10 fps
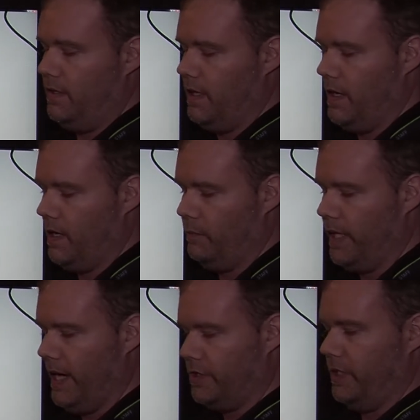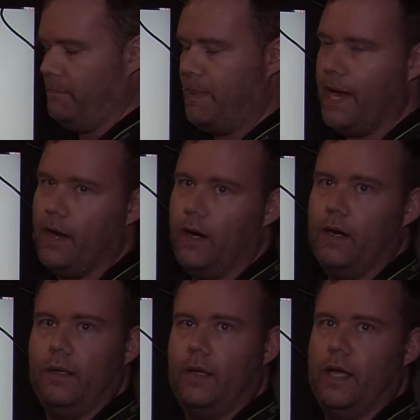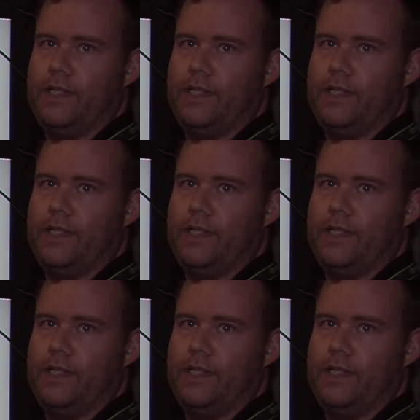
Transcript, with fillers: um, we can actually pair a